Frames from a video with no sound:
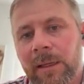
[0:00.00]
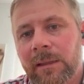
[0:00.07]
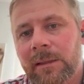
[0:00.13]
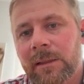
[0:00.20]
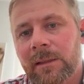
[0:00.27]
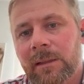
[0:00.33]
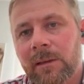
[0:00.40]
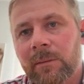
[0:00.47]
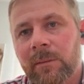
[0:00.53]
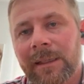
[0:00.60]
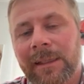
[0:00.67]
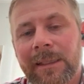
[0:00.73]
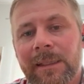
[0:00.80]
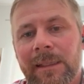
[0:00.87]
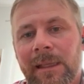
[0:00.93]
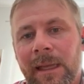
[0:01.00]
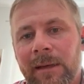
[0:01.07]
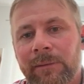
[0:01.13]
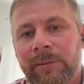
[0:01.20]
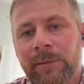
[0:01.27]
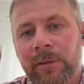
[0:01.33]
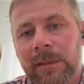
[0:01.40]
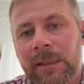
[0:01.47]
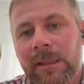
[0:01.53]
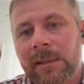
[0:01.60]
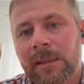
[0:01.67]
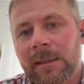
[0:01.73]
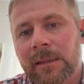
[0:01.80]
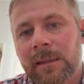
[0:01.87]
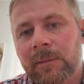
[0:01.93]
They've just got to release that
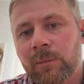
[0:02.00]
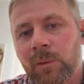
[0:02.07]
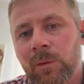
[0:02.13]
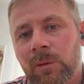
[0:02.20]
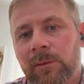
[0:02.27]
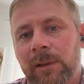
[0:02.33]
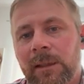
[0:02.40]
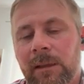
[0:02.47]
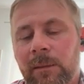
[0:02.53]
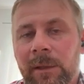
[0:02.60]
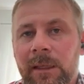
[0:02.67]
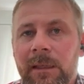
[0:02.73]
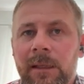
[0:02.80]
freeze and just move a little bit